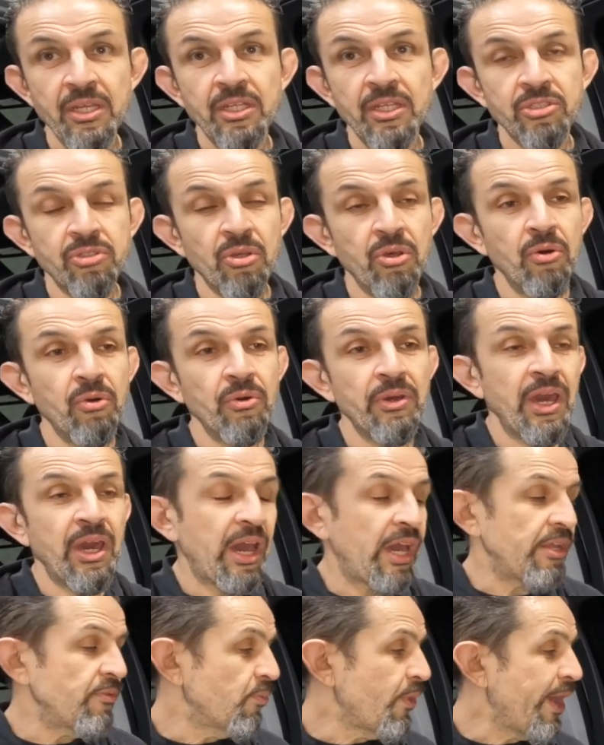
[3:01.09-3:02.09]
So
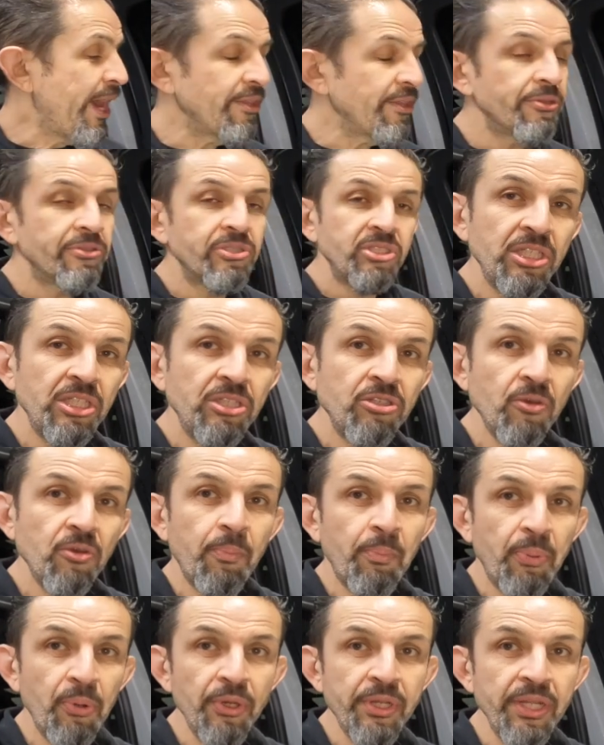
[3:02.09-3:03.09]
I'd rather you
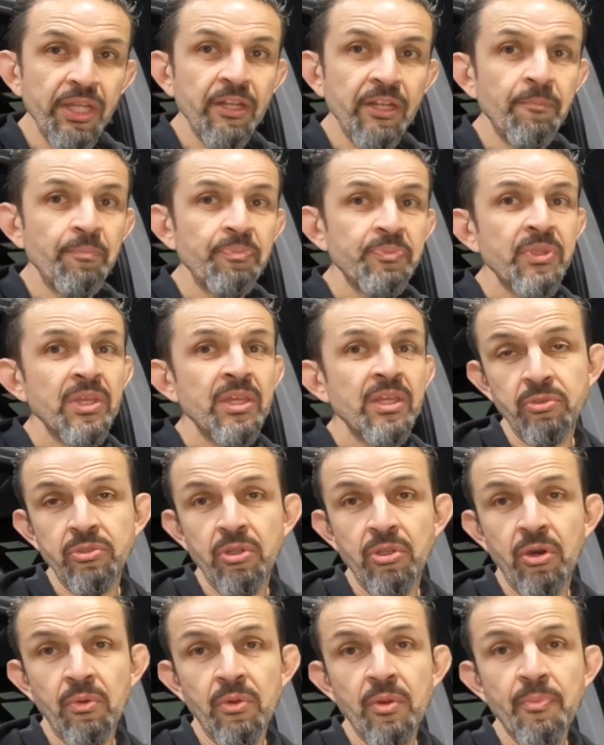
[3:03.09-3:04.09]
put in
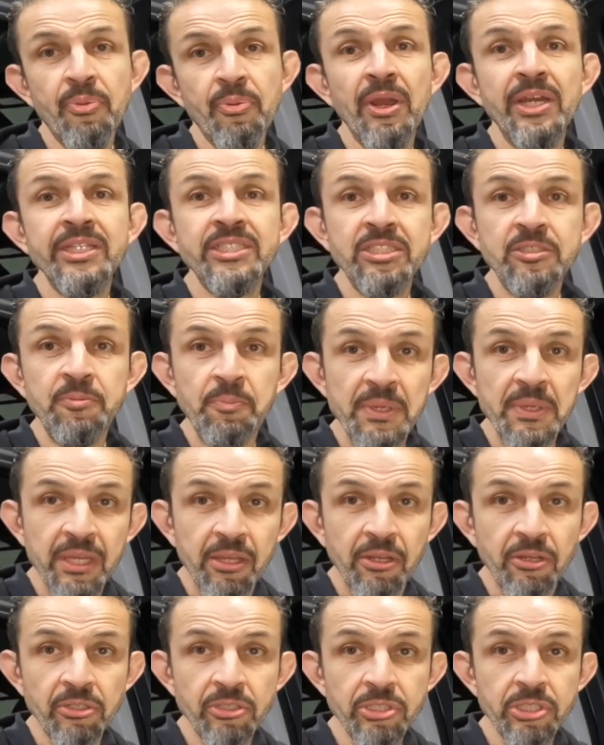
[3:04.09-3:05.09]
lower price
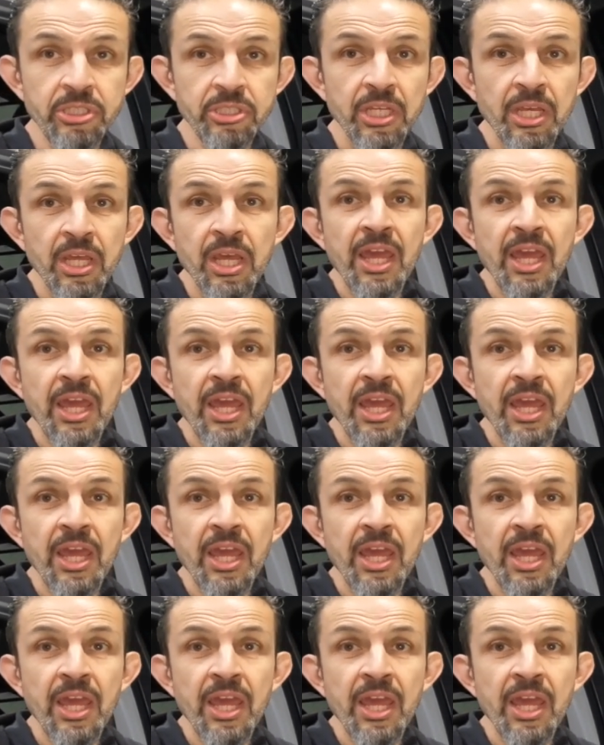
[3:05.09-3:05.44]
speakers